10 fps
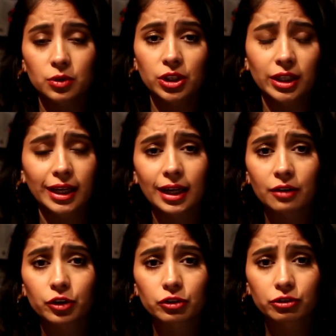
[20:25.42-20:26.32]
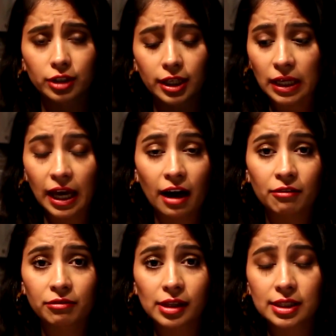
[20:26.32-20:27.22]
where you can get for free. They
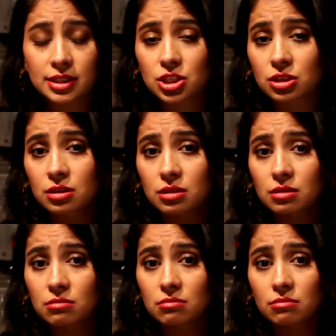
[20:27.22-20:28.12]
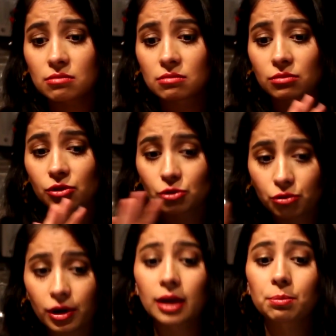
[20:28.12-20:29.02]
have like such an
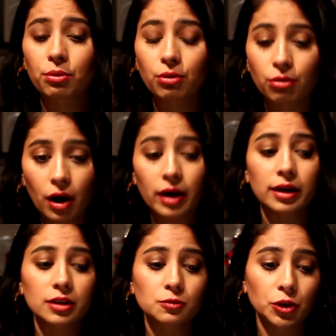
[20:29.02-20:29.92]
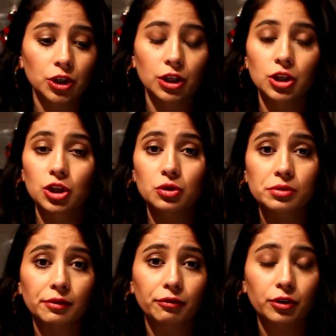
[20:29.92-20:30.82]
great products where you can
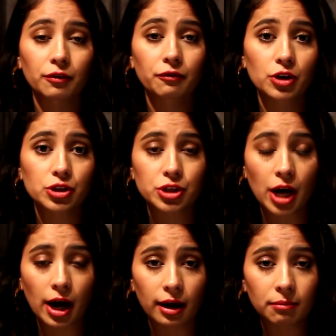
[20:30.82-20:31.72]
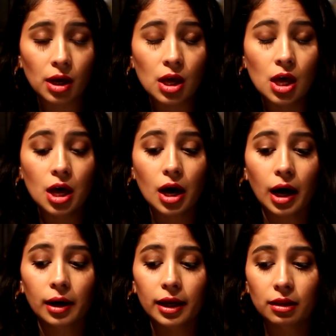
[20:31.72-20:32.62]
use it for the first time
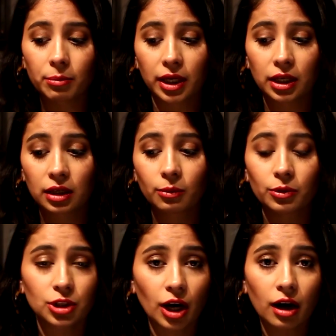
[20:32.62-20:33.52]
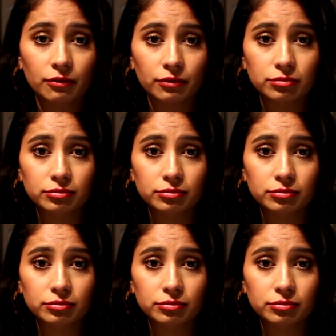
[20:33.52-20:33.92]
at the beginning when you have